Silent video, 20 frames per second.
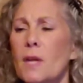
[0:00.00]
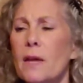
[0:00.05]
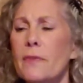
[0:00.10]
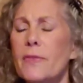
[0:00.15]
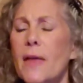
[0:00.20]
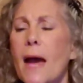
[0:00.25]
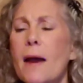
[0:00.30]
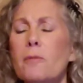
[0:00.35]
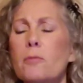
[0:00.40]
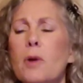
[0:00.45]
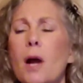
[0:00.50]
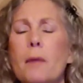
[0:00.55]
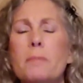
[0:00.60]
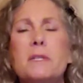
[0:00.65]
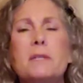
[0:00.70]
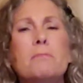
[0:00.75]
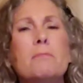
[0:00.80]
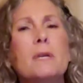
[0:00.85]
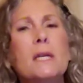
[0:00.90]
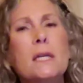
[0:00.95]
that
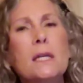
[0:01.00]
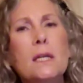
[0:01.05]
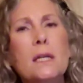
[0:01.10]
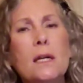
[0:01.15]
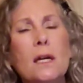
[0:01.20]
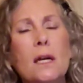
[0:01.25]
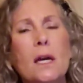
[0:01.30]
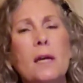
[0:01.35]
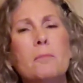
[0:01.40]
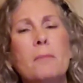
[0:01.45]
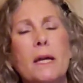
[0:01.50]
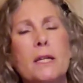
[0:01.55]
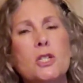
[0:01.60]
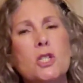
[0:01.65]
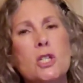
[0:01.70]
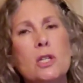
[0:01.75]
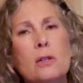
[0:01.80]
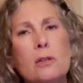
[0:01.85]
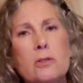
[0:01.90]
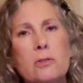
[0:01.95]
robbed me and my
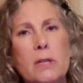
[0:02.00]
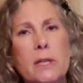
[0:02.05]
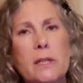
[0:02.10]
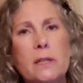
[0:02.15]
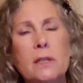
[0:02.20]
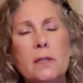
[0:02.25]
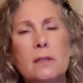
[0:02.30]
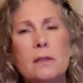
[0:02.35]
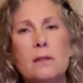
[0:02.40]
children